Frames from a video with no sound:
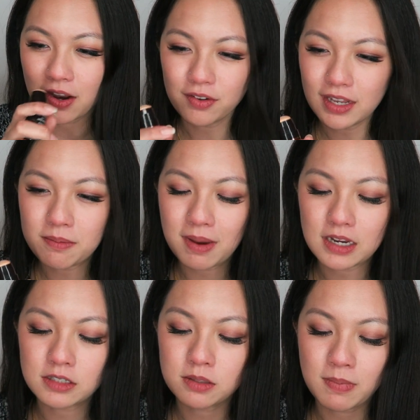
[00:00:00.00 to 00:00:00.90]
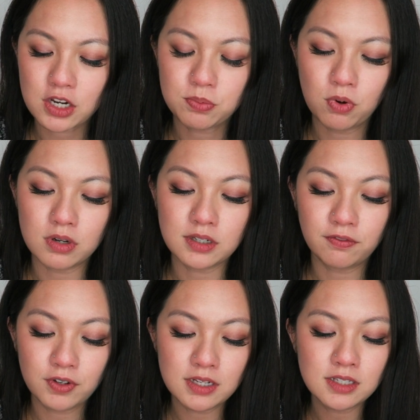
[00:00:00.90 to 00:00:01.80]
I don't think it makes much more
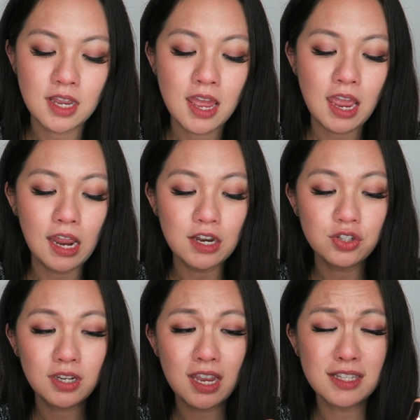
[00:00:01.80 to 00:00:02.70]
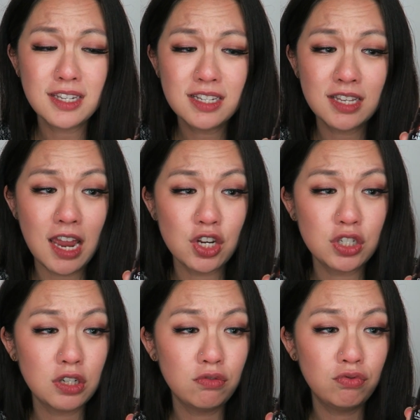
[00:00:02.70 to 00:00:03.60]
difference. And as you can see, it's
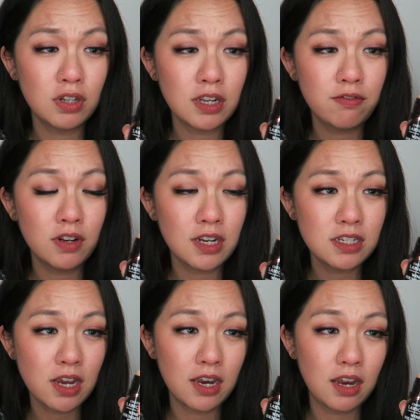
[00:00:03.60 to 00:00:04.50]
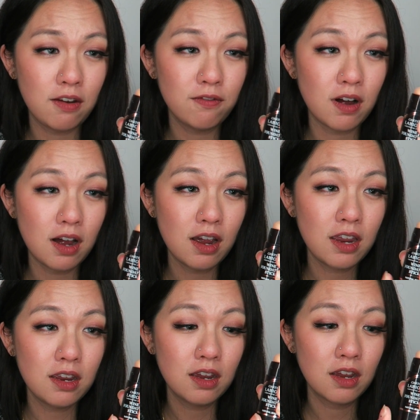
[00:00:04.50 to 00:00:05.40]
actually really really tiny. If
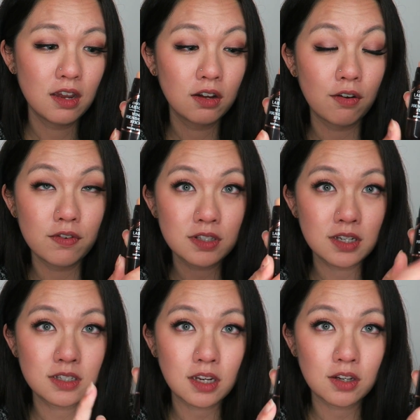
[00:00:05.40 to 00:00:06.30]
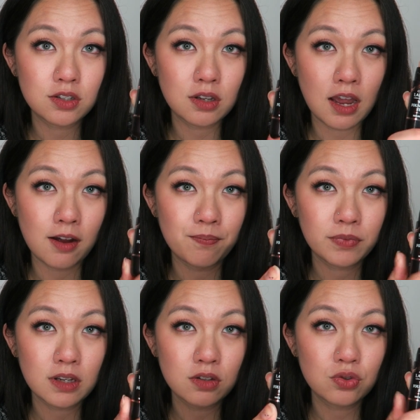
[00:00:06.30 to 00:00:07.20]
I obviously it's like a
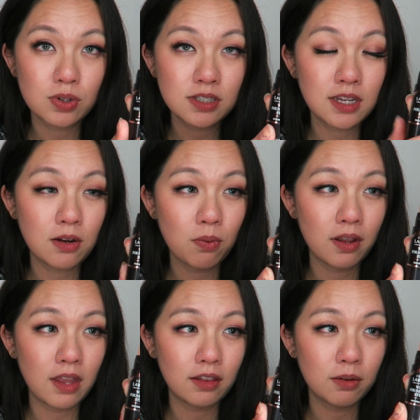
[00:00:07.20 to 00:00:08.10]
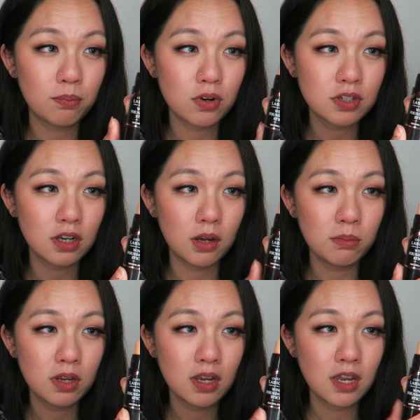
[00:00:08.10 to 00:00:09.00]
um twisting one at the
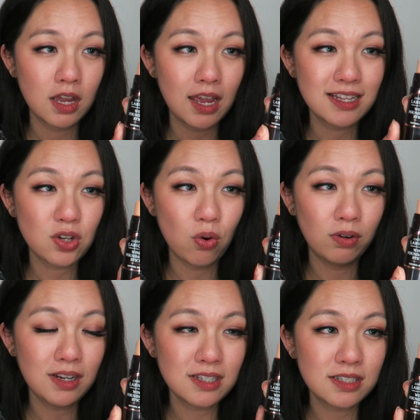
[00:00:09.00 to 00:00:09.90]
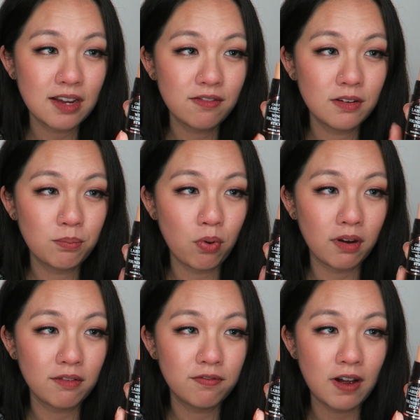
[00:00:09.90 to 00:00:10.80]
bottom, it's only seven
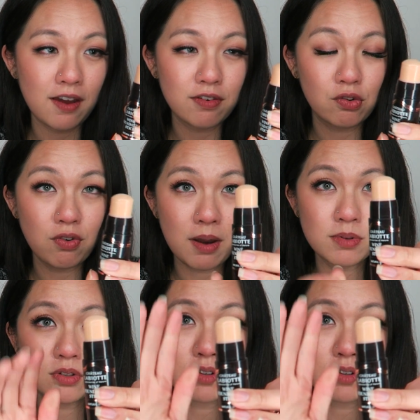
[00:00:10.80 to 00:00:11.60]
point five grams.